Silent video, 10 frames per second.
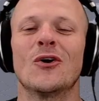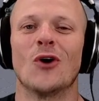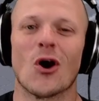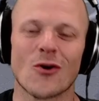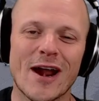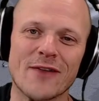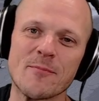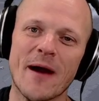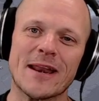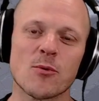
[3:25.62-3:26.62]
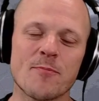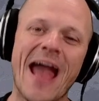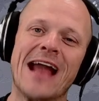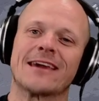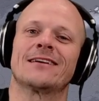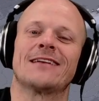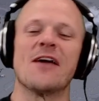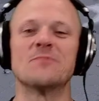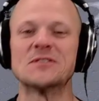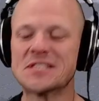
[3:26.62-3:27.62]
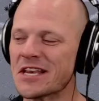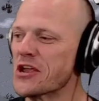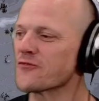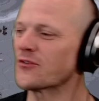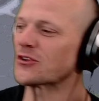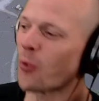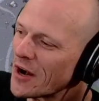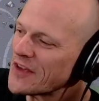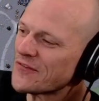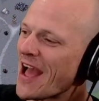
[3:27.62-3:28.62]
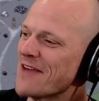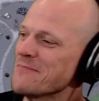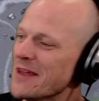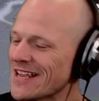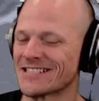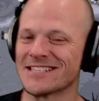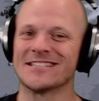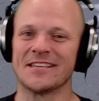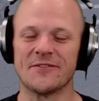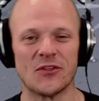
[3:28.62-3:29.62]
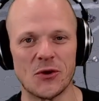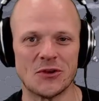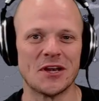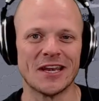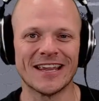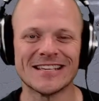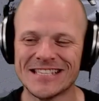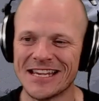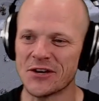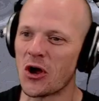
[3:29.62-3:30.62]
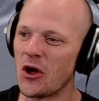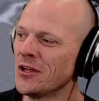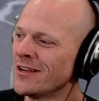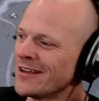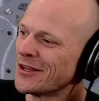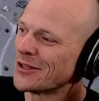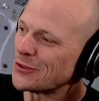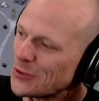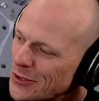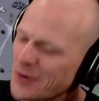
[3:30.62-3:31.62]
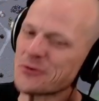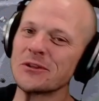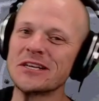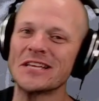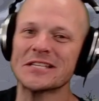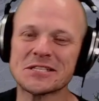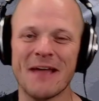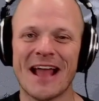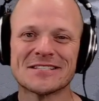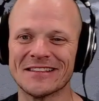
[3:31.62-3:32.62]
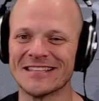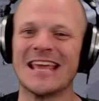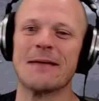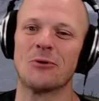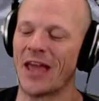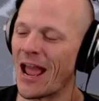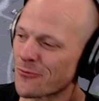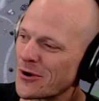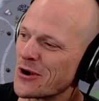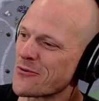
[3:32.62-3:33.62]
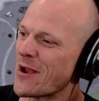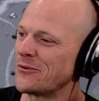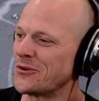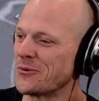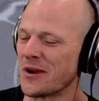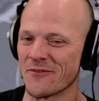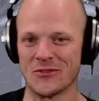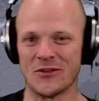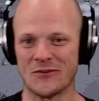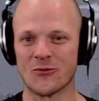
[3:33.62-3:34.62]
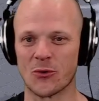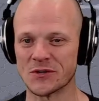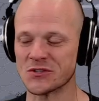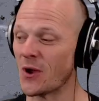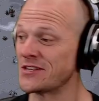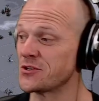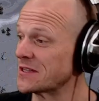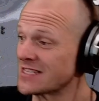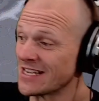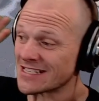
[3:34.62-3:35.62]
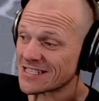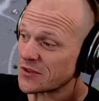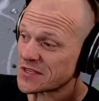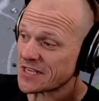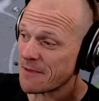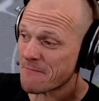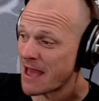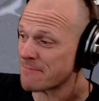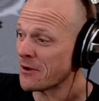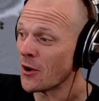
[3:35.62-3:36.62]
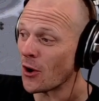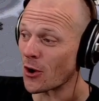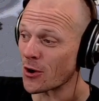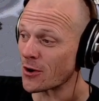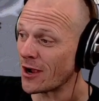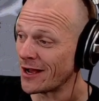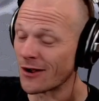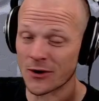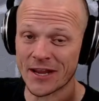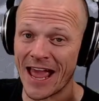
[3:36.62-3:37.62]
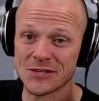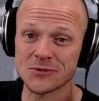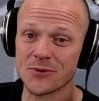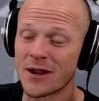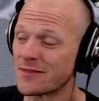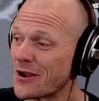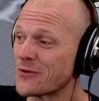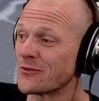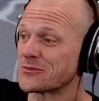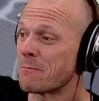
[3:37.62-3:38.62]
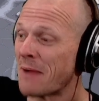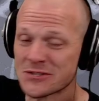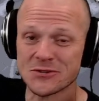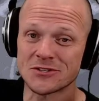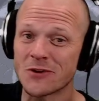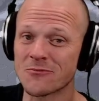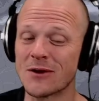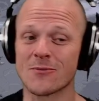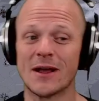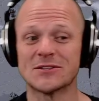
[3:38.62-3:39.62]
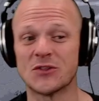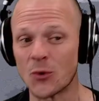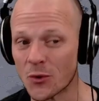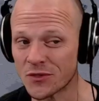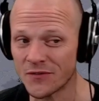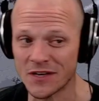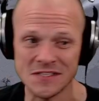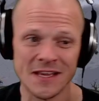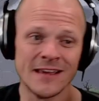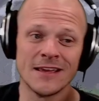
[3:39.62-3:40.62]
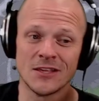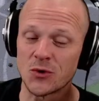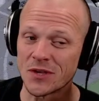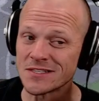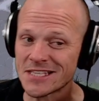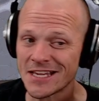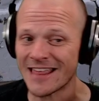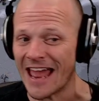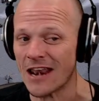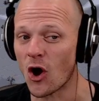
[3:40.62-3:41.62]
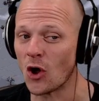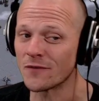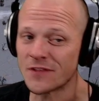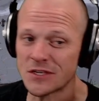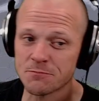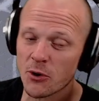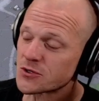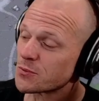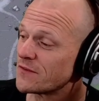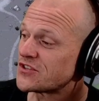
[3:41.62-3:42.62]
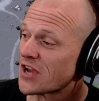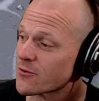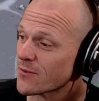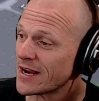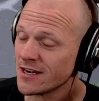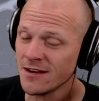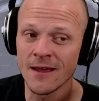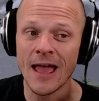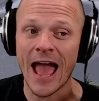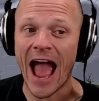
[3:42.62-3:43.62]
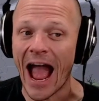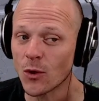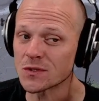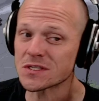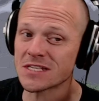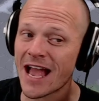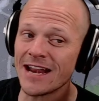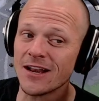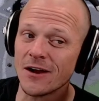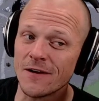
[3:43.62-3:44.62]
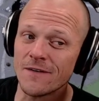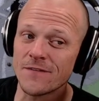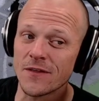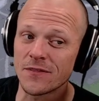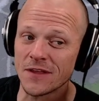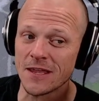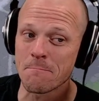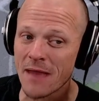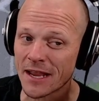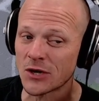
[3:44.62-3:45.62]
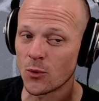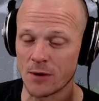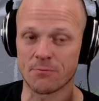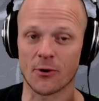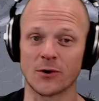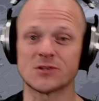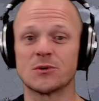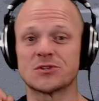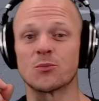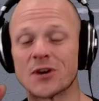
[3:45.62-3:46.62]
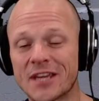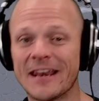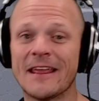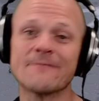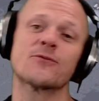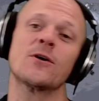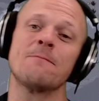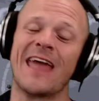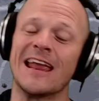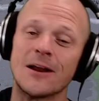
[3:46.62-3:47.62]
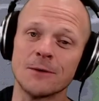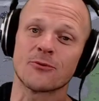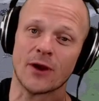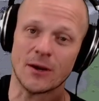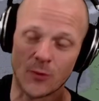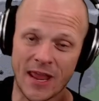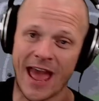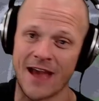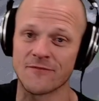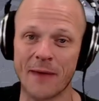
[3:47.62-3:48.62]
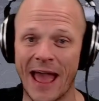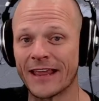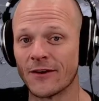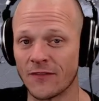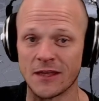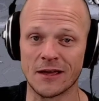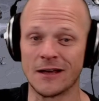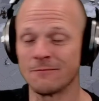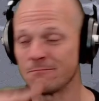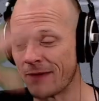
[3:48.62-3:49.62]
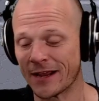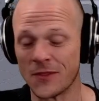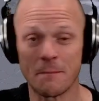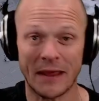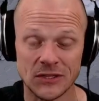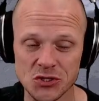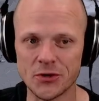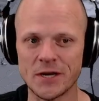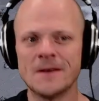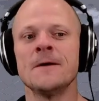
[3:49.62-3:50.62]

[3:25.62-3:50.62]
All right, everybody, we're back. I've been sitting here for 25 minutes, even though you didn't get to see it all. Literally just smashing the table cat, running around doing everything for us. So as you can see, it's still the same map. Our castle's right there. There's a monster generator right to the north of us. You can see that all of these parts we've generated outside of the mechanoid parts, which we're getting from that upgrade we have back in the main screen.